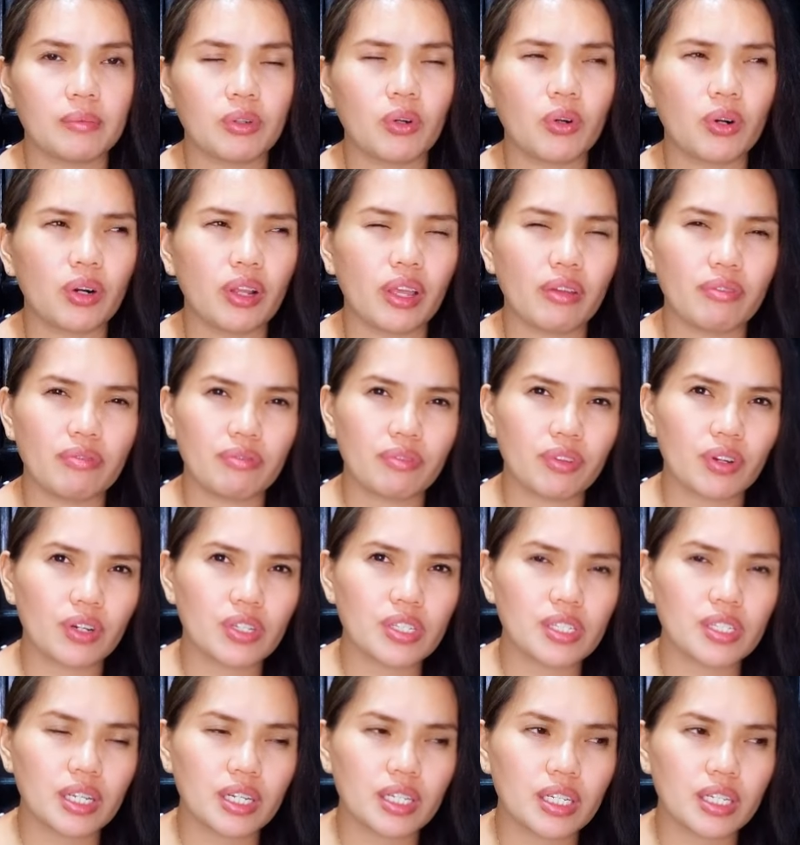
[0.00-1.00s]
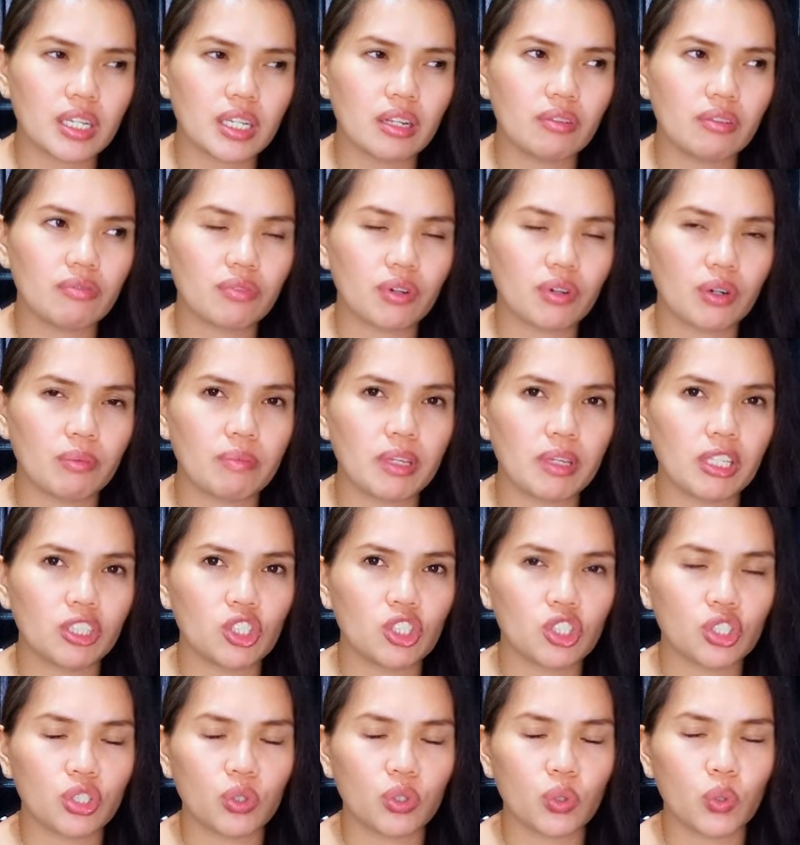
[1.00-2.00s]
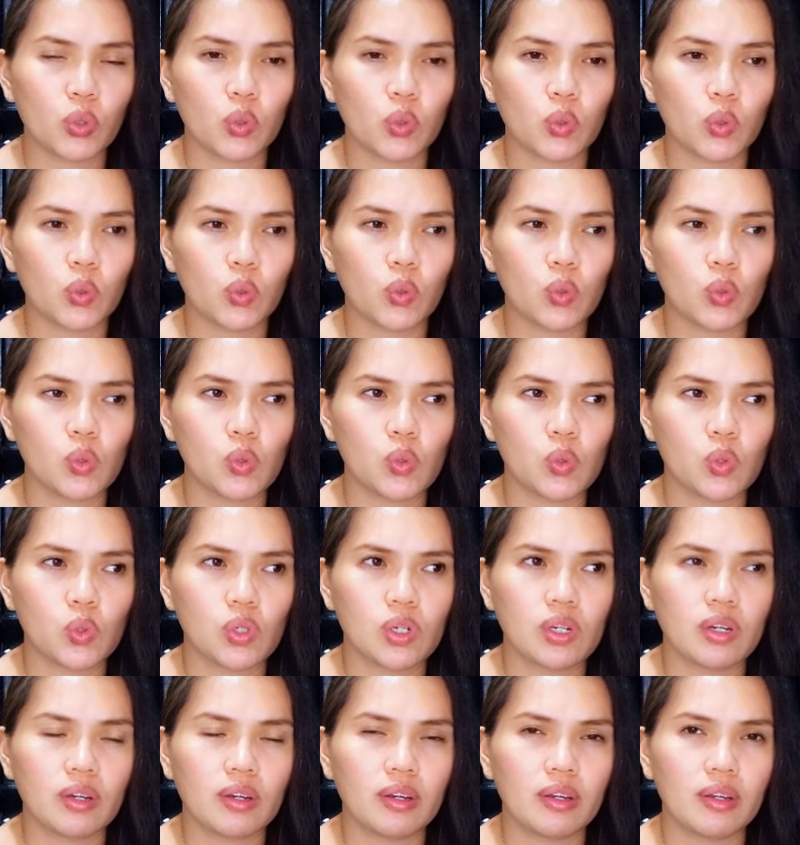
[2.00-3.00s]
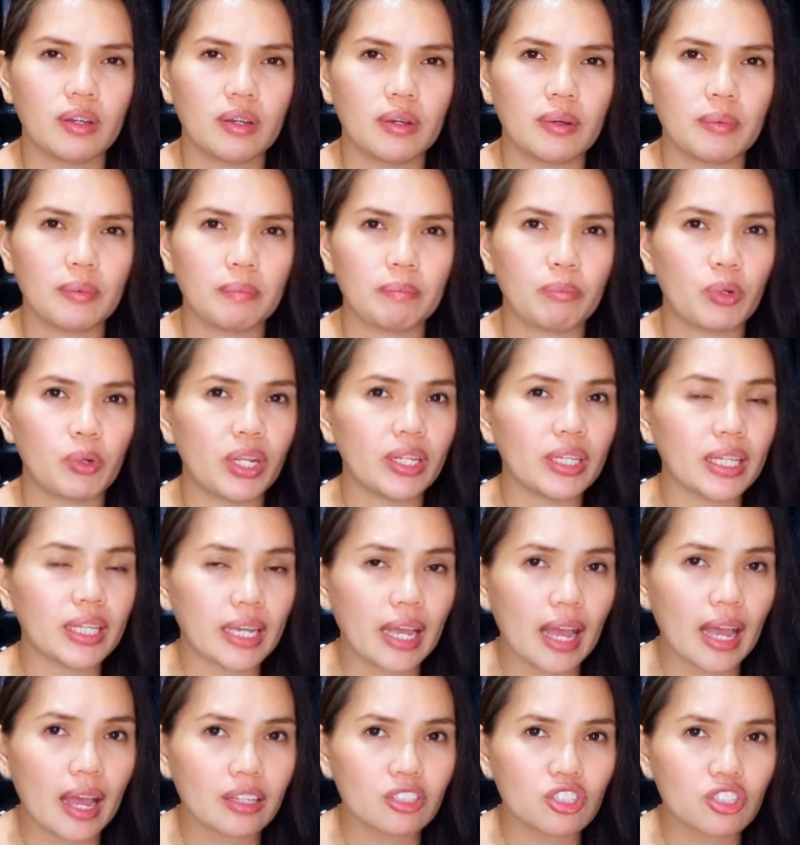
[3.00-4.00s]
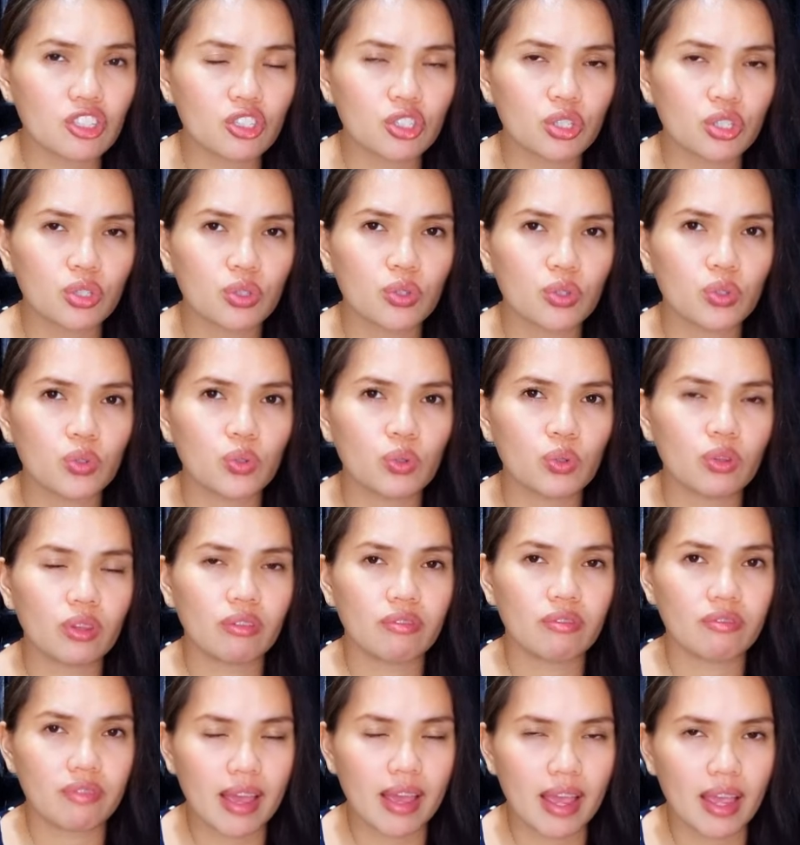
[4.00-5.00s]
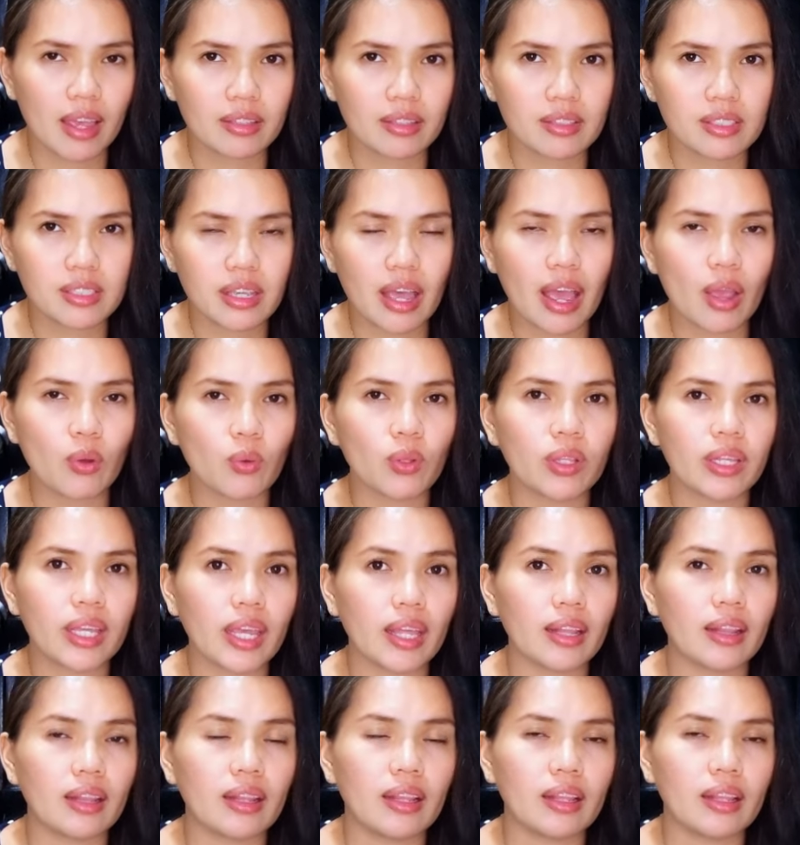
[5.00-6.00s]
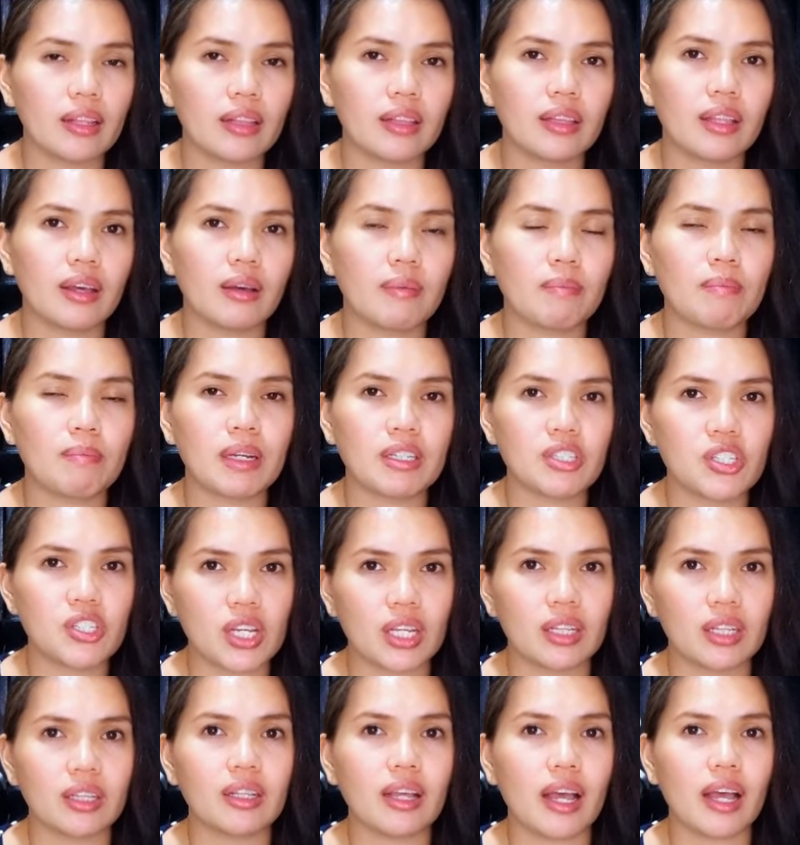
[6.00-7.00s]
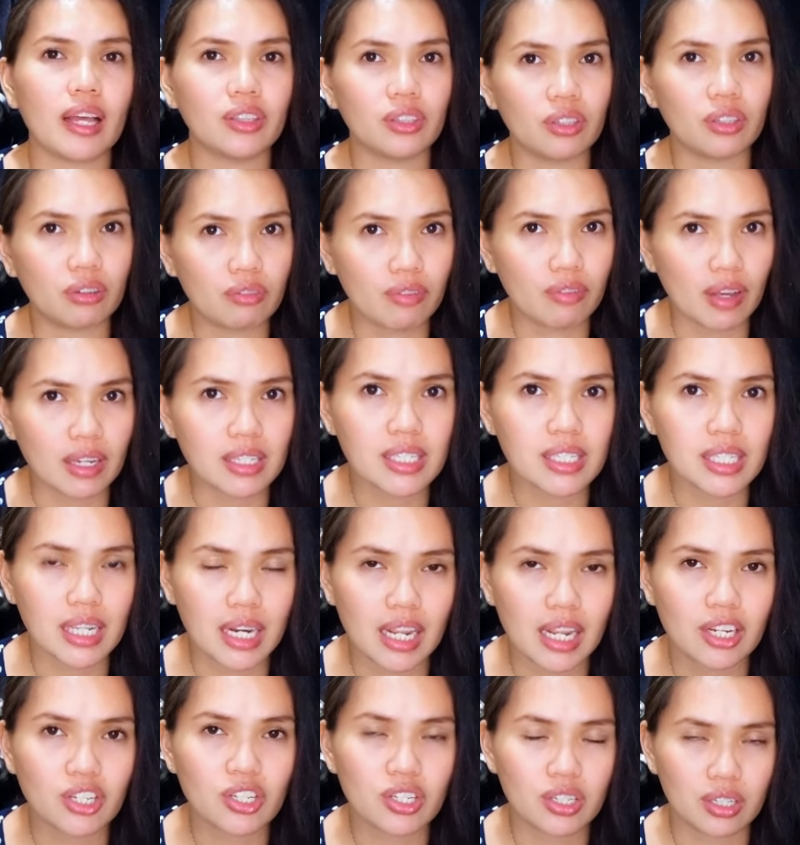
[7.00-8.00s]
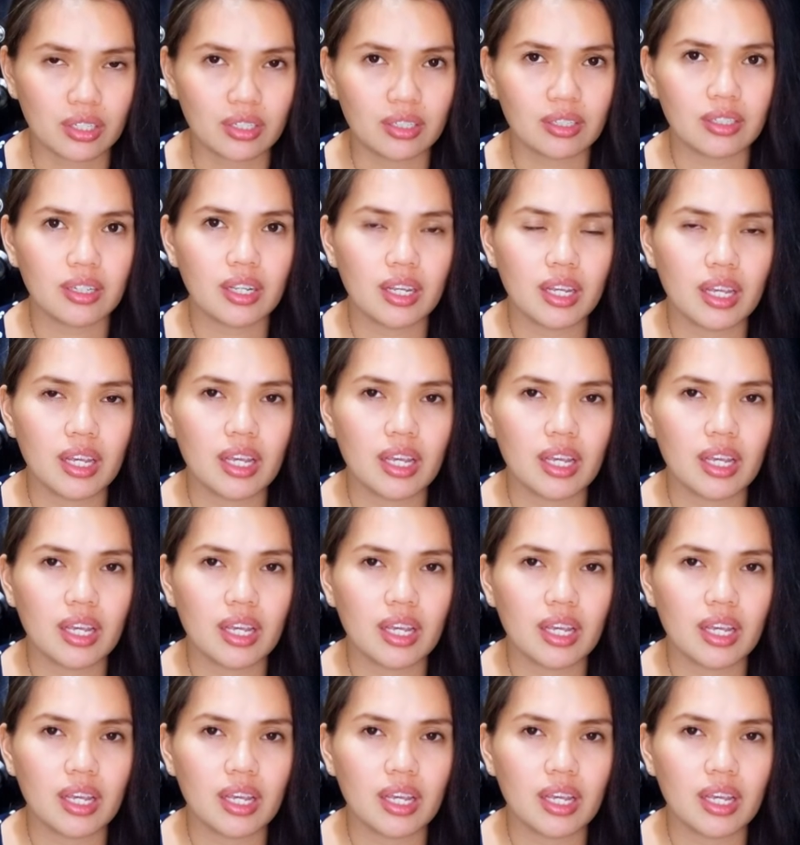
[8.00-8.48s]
or if there is a need for me to bring the cat to the vet, I will get the budget under vaccination.